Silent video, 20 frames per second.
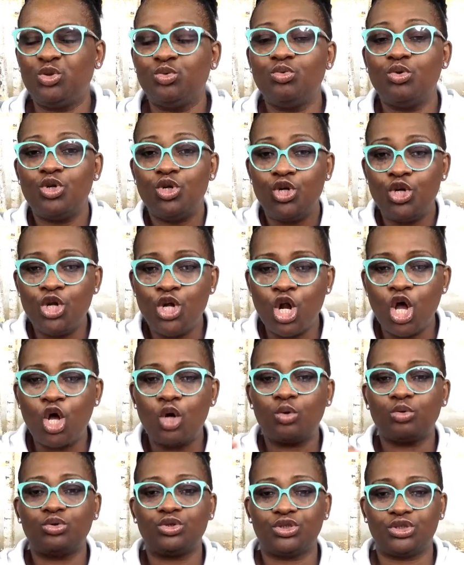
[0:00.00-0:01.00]
you
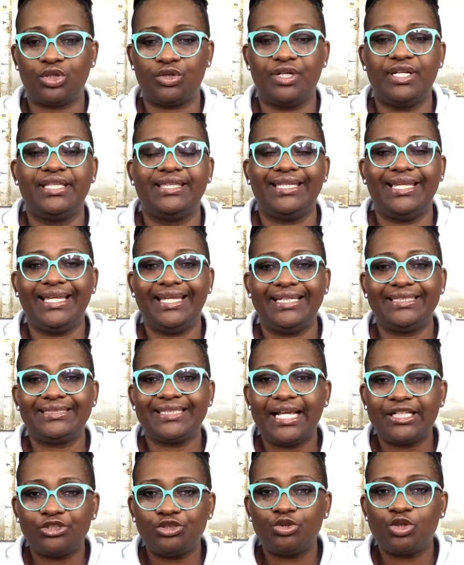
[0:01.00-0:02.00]
know certain things
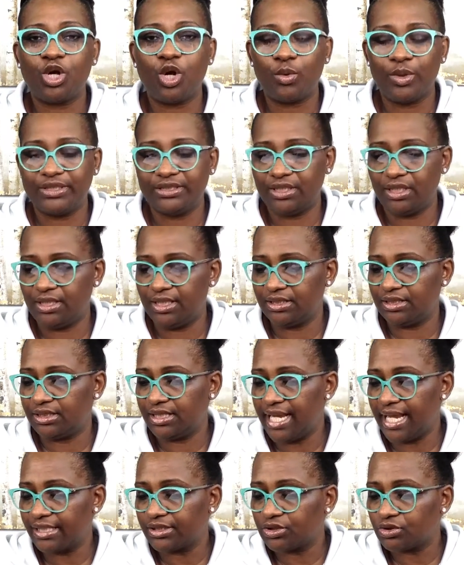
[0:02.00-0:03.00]
as you go into this
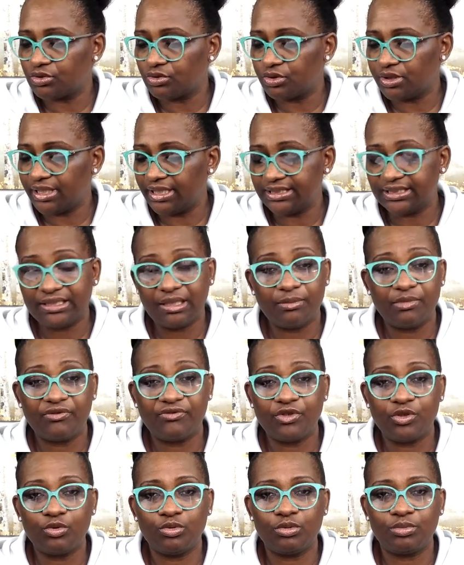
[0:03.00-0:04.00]
next school year. Some
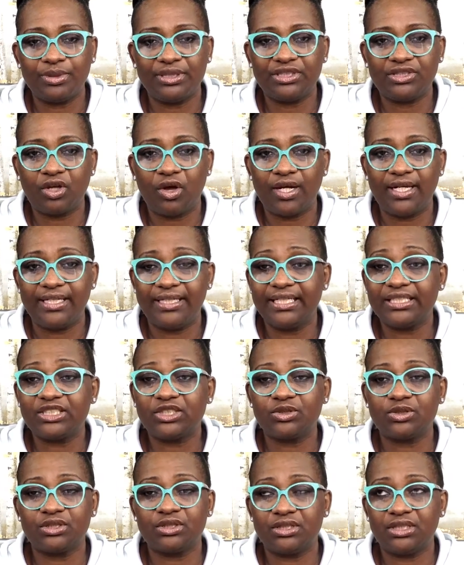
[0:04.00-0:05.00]
of you will be starting
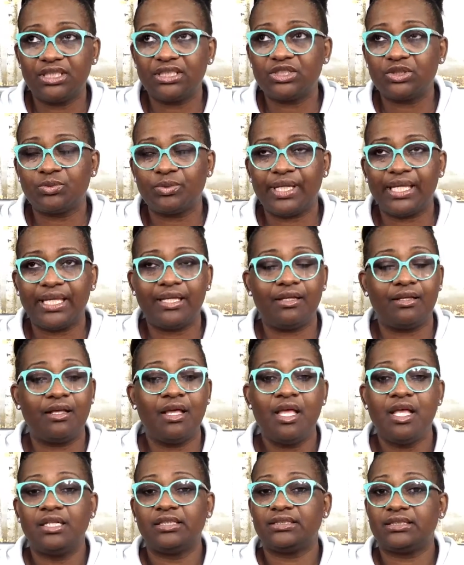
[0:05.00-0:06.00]
this week.
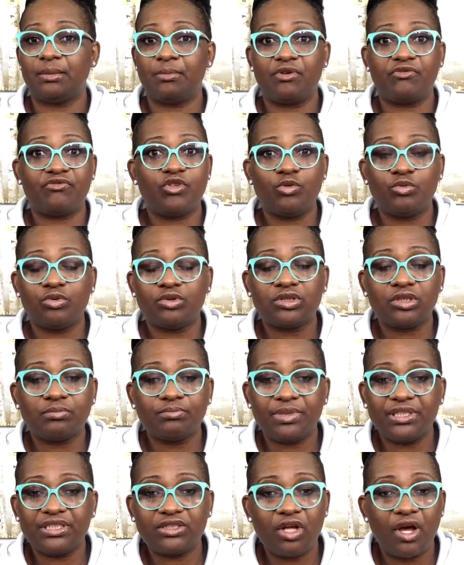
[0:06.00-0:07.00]
Some of you will
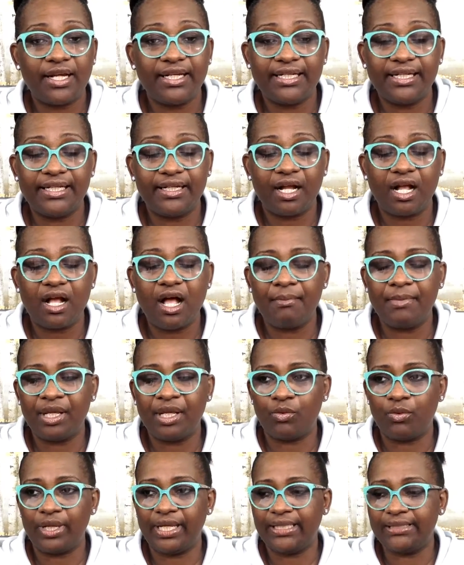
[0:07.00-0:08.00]
be starting in the
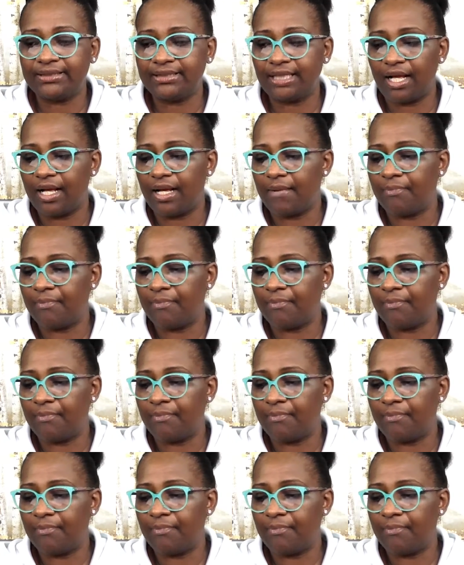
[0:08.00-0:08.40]
coming weeks.